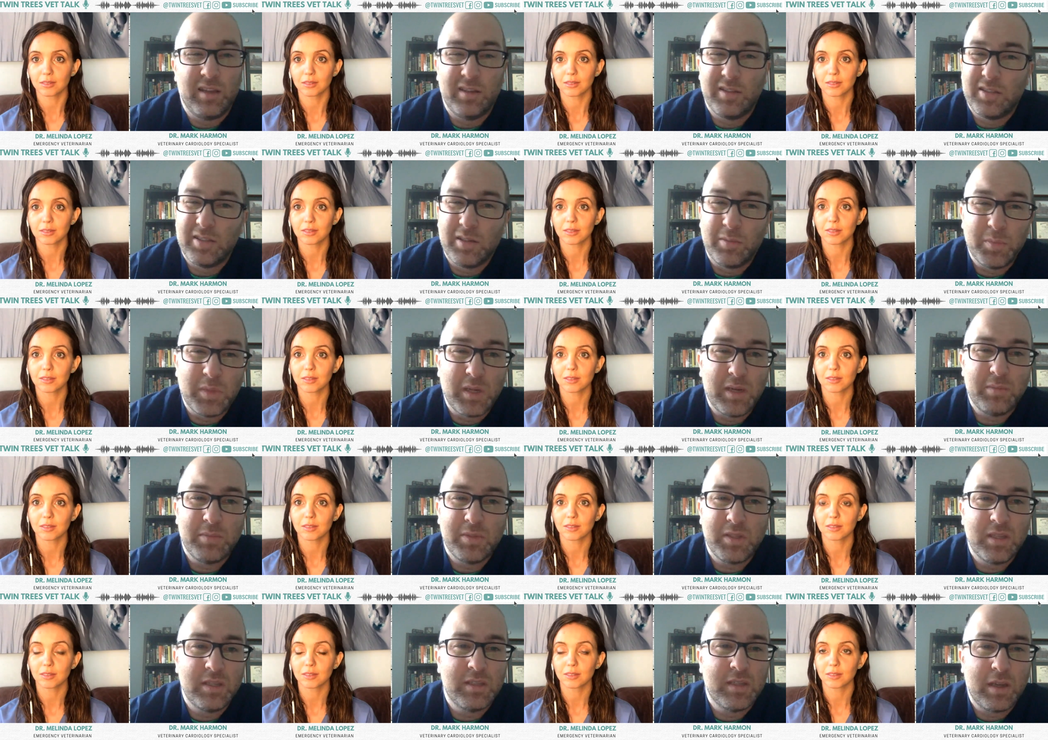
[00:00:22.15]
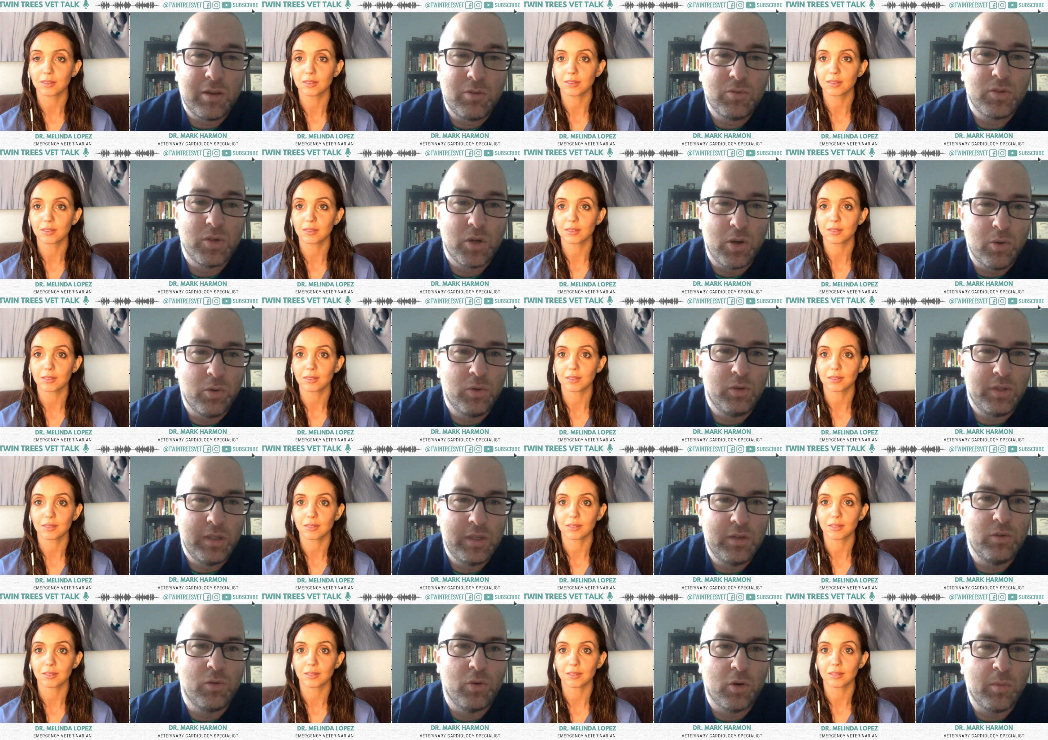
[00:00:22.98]
Speaker 1: Sometimes they sound
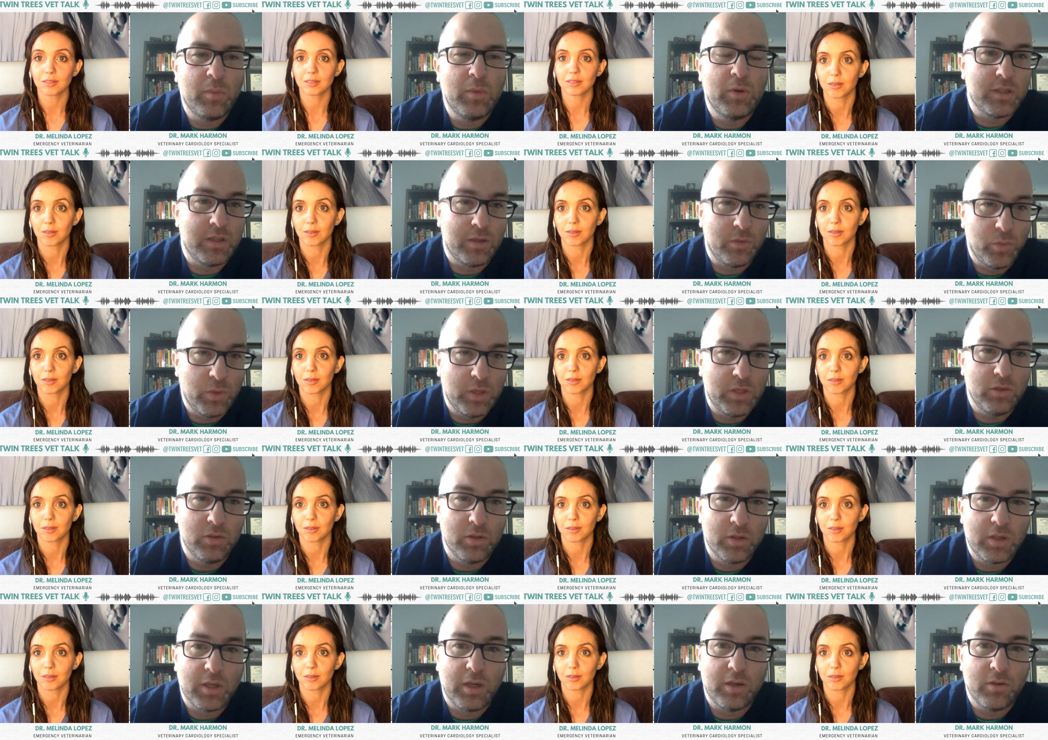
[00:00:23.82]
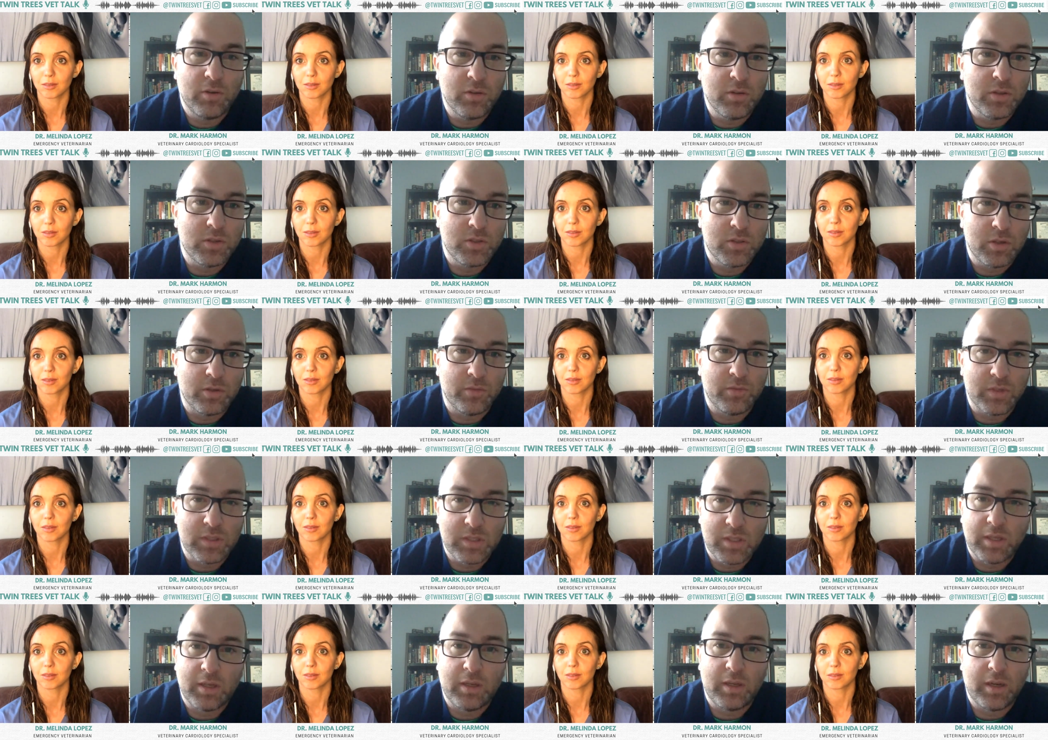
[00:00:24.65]
totally normal, and when you look under the surface,
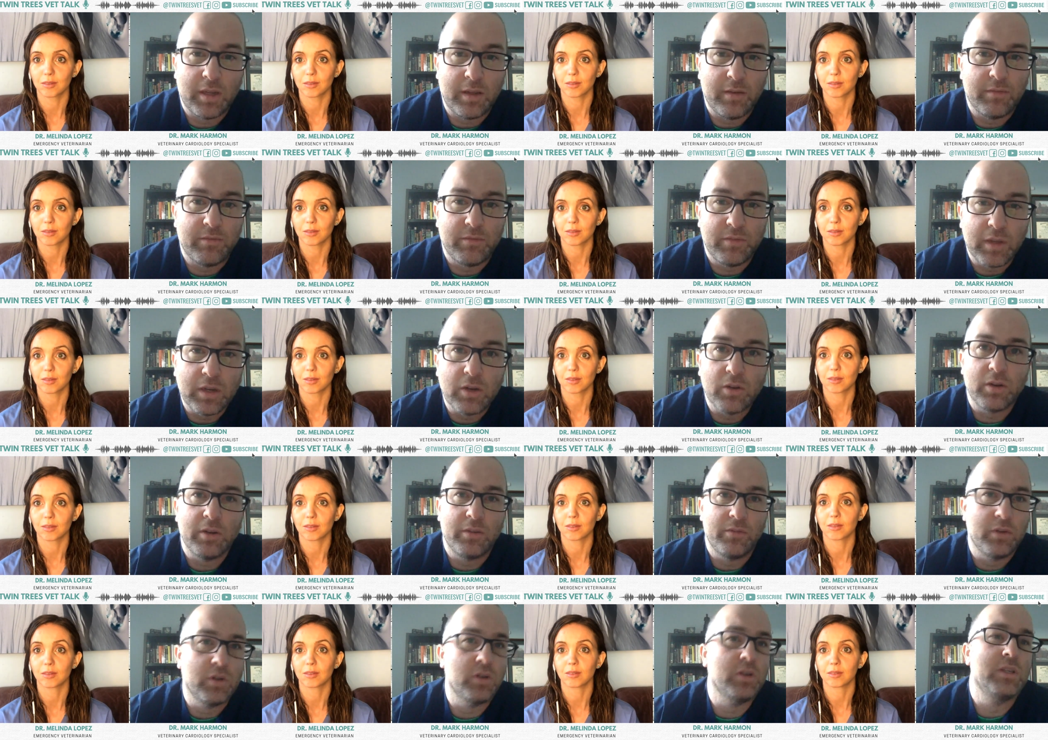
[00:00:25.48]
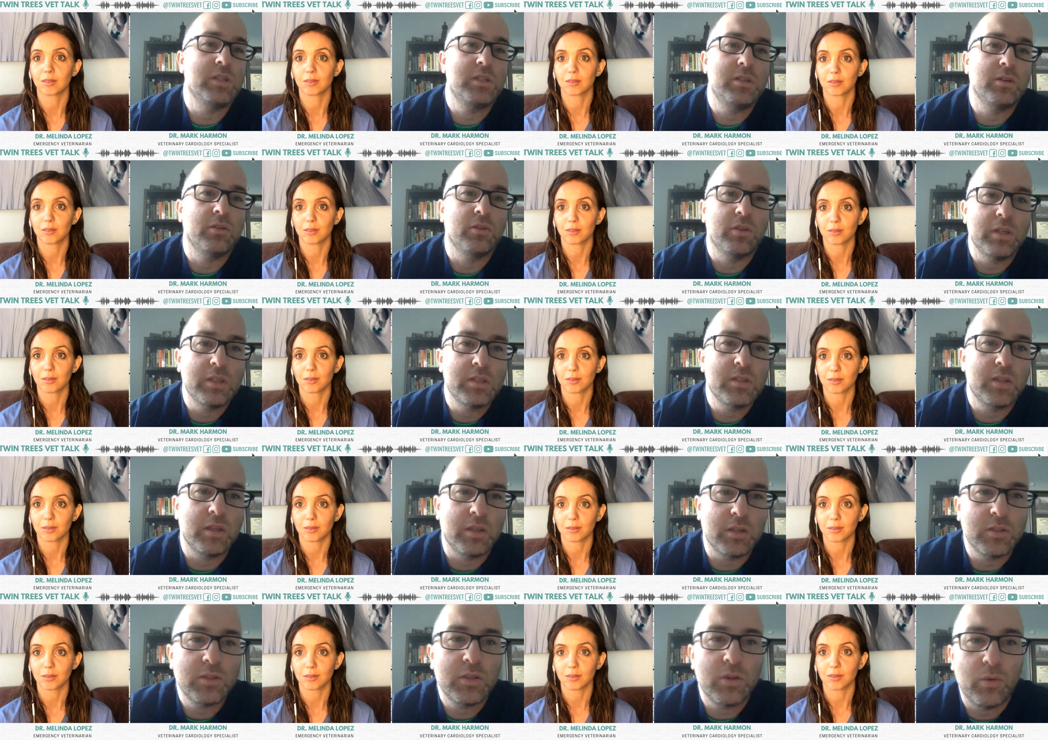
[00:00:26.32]
they can have very, very serious
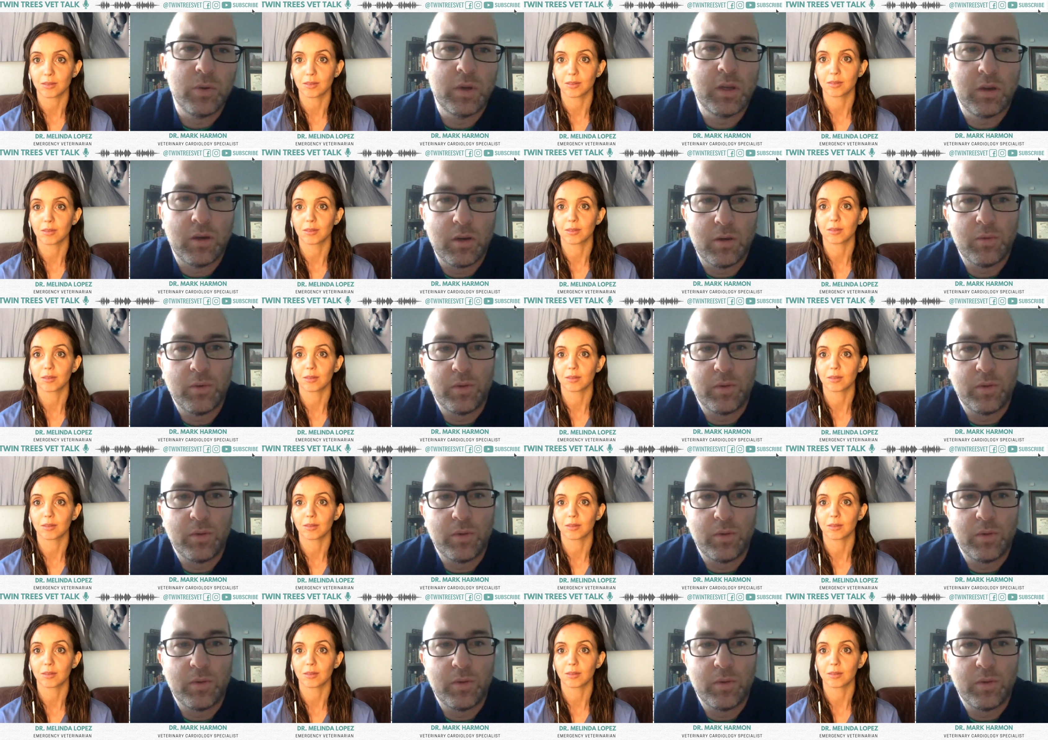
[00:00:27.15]
things going on.